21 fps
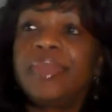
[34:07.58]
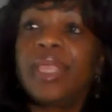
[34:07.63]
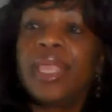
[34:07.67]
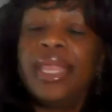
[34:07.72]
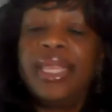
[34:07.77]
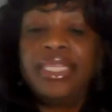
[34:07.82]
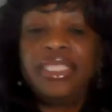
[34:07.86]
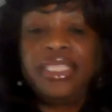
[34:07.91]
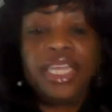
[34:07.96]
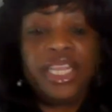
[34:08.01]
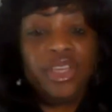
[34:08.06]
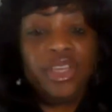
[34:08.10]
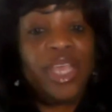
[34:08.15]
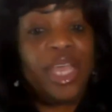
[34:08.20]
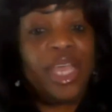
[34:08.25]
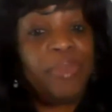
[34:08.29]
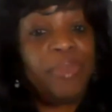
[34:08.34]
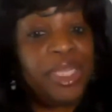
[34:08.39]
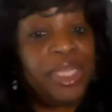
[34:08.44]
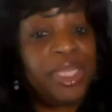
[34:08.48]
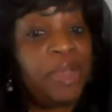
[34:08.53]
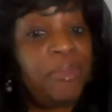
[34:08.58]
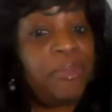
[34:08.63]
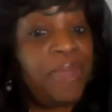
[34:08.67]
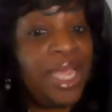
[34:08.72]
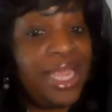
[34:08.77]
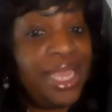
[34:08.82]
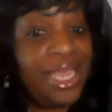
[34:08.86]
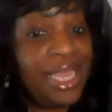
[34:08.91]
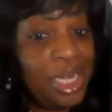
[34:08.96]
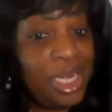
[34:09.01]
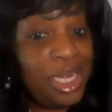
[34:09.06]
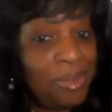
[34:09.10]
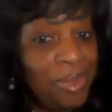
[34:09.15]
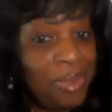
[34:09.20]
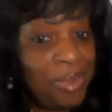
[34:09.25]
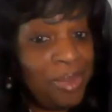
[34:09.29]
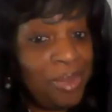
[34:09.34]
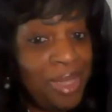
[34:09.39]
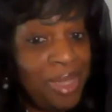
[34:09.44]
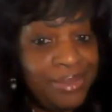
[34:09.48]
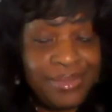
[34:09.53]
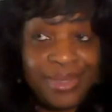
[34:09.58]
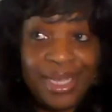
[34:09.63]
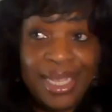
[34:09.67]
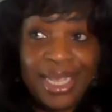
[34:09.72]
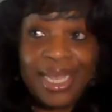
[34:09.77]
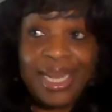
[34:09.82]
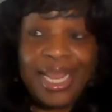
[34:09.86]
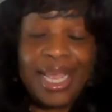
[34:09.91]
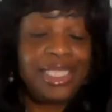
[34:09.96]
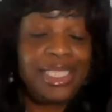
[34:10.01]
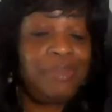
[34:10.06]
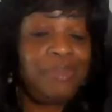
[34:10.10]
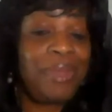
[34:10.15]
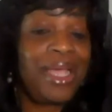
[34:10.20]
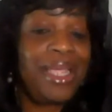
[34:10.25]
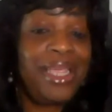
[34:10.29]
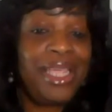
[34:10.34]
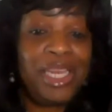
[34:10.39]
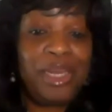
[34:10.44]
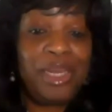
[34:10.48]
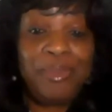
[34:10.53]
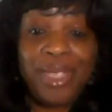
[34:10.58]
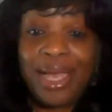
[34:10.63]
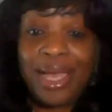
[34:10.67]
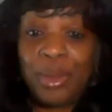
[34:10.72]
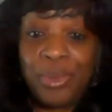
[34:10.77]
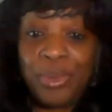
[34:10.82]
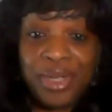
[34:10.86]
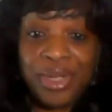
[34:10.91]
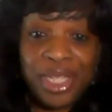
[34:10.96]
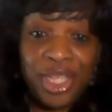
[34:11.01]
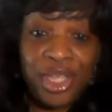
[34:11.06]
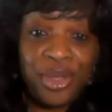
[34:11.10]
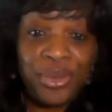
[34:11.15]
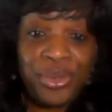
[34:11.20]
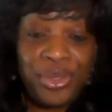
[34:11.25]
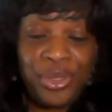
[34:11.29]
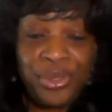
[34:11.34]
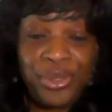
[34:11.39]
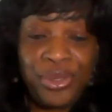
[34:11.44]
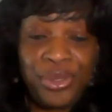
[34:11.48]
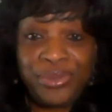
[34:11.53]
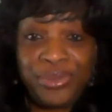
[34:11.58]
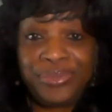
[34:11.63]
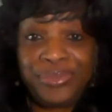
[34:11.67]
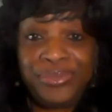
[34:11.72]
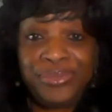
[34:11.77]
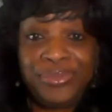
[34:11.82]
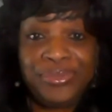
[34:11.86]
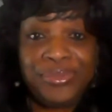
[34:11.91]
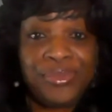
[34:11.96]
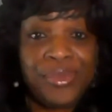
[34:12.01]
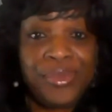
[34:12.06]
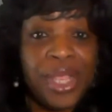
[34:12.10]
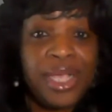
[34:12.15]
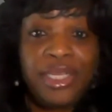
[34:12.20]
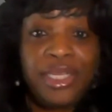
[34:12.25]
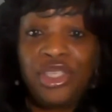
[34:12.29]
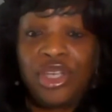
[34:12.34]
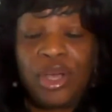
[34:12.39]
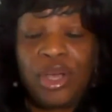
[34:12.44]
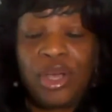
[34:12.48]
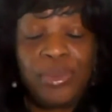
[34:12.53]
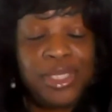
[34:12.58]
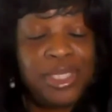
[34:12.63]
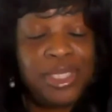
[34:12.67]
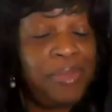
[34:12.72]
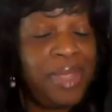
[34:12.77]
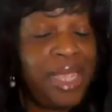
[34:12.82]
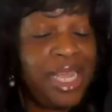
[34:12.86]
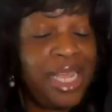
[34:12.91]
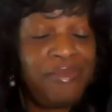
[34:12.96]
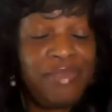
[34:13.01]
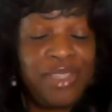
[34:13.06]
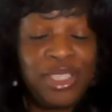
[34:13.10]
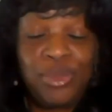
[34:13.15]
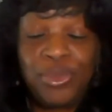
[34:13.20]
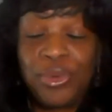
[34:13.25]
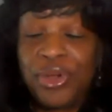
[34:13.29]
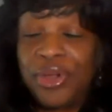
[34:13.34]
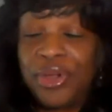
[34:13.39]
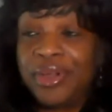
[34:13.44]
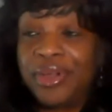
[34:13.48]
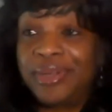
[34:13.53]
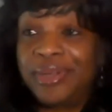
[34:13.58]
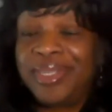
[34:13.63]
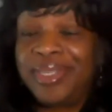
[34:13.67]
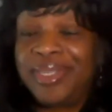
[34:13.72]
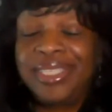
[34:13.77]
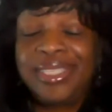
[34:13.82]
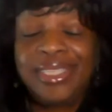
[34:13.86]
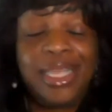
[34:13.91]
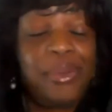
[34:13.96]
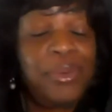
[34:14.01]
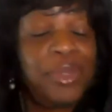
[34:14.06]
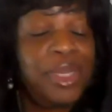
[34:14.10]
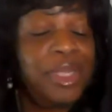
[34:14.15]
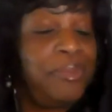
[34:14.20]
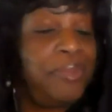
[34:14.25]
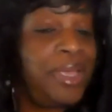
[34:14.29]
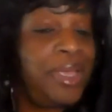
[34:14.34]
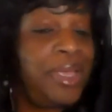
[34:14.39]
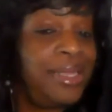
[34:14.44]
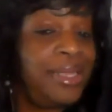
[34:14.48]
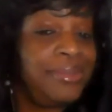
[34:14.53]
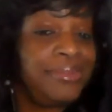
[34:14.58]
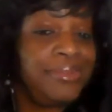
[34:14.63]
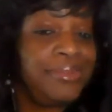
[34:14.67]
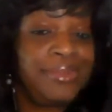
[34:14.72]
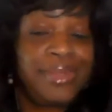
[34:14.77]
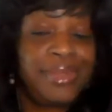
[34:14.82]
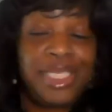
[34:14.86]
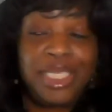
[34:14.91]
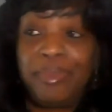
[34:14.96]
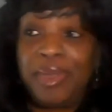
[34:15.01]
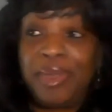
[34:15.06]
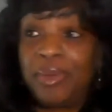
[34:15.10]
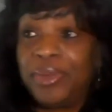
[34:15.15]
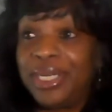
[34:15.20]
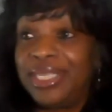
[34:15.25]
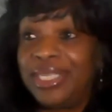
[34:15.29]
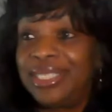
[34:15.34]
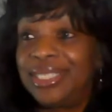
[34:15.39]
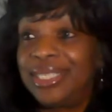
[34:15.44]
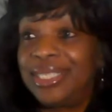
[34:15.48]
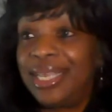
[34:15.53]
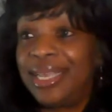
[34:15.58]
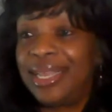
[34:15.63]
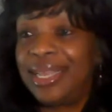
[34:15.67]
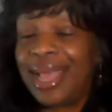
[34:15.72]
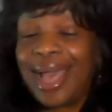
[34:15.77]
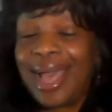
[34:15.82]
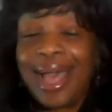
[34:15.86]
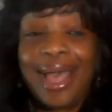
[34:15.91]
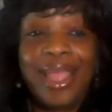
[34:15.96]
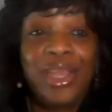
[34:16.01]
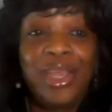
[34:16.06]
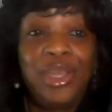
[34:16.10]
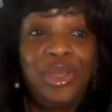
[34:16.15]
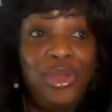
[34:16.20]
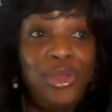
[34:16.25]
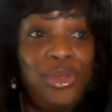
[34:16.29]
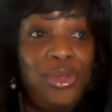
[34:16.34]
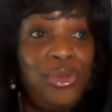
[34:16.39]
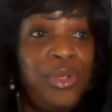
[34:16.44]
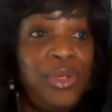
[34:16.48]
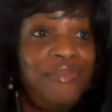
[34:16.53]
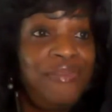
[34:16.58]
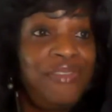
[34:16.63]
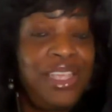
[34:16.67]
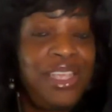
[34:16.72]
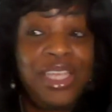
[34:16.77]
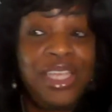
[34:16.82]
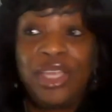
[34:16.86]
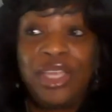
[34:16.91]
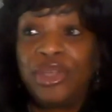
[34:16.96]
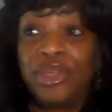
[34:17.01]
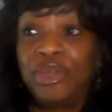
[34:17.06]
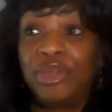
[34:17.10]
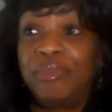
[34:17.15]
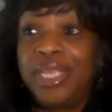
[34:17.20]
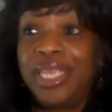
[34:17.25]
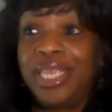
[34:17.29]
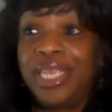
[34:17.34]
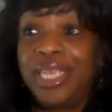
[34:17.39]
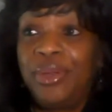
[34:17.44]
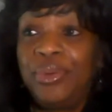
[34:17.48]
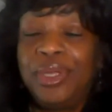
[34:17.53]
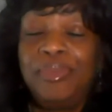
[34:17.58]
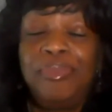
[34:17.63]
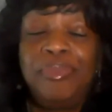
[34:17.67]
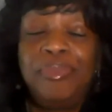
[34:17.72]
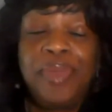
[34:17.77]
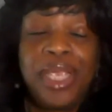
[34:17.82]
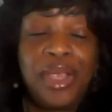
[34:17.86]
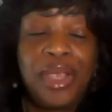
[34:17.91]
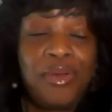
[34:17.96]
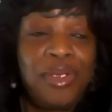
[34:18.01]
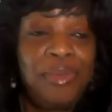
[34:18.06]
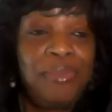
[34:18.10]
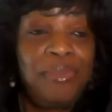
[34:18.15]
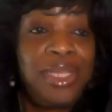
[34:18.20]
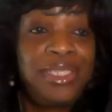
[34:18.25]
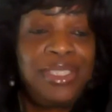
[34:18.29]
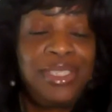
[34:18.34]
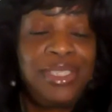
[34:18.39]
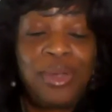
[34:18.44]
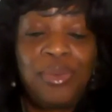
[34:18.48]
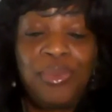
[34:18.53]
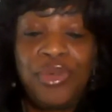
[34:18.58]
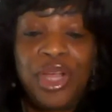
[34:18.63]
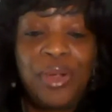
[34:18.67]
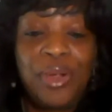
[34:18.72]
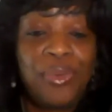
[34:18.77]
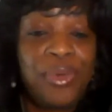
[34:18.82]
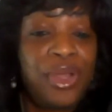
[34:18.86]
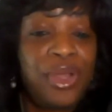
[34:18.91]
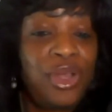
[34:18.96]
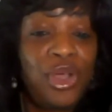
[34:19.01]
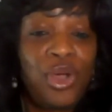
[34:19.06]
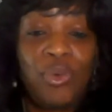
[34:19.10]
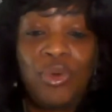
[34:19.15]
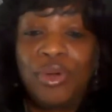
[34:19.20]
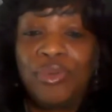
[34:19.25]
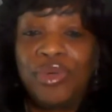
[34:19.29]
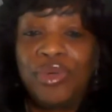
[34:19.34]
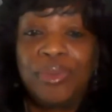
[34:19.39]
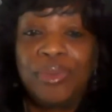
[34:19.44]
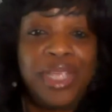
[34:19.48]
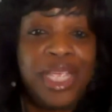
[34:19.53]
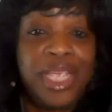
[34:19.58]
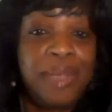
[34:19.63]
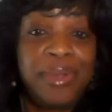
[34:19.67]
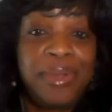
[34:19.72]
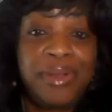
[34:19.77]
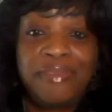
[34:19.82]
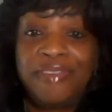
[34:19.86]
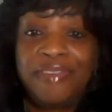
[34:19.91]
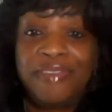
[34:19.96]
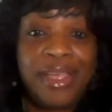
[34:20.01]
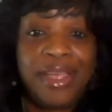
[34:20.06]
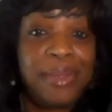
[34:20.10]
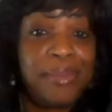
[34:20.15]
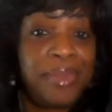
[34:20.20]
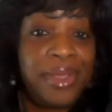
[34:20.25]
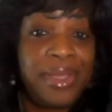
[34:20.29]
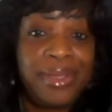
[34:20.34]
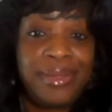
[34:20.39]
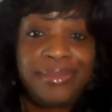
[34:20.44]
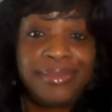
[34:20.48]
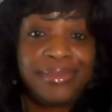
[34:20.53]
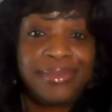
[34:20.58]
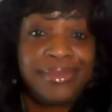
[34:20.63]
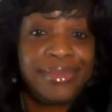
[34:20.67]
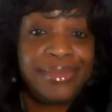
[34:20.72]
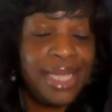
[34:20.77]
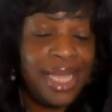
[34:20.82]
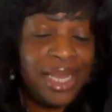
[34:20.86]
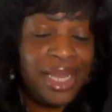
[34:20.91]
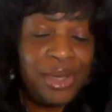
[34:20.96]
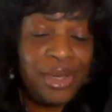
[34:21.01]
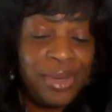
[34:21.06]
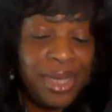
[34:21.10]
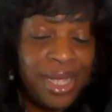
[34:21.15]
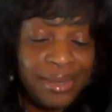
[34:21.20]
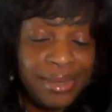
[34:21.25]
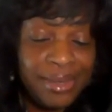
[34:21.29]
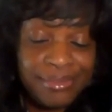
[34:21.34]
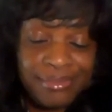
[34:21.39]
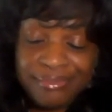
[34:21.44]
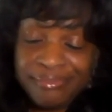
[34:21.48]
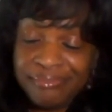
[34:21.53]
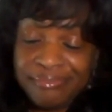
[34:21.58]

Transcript: he said, you have become my enemy, and as my enemy, I will kill you. John was a man of his word, said what he meant what he said. I knew if he killed me, he would bury me somewhere where no one would be able to find me. I knew that.